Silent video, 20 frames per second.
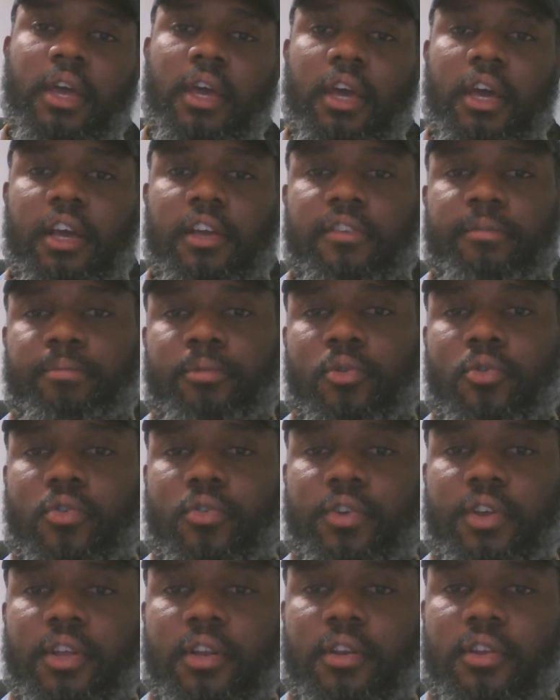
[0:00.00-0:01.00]

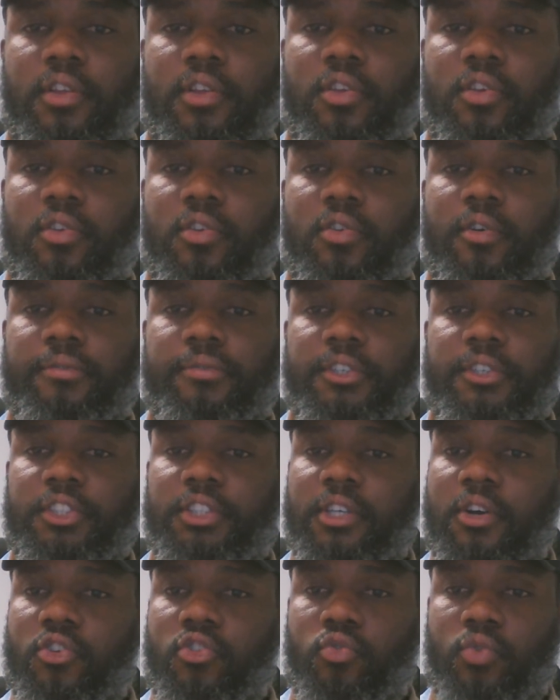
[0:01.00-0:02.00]
exploring the
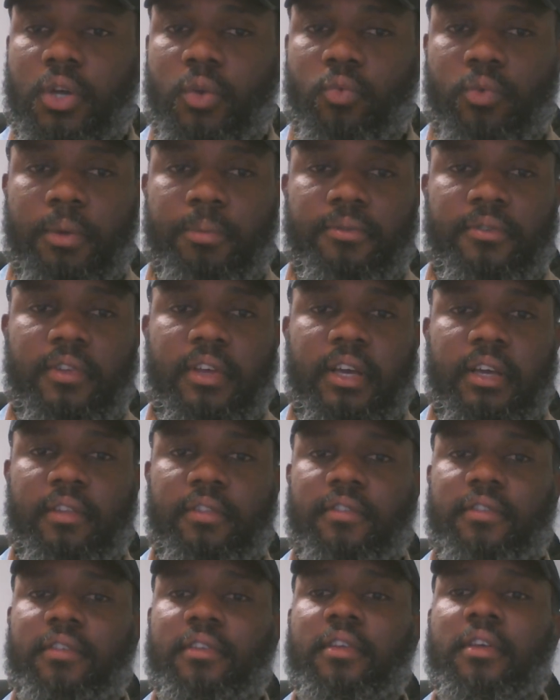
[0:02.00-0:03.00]
official UN
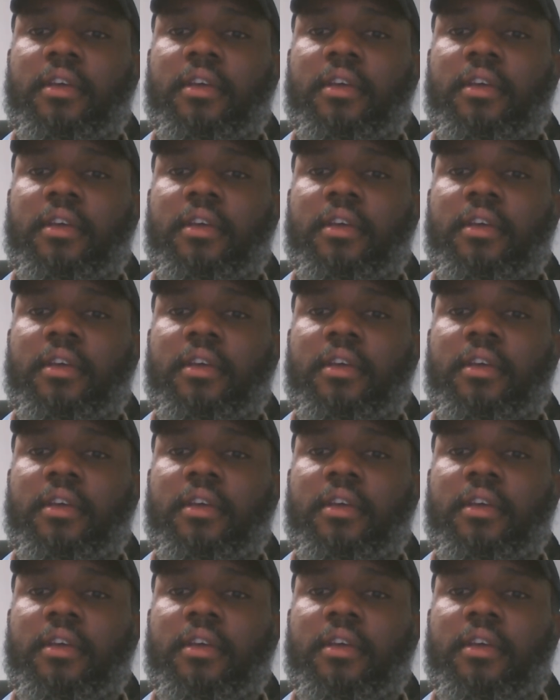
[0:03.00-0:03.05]
website,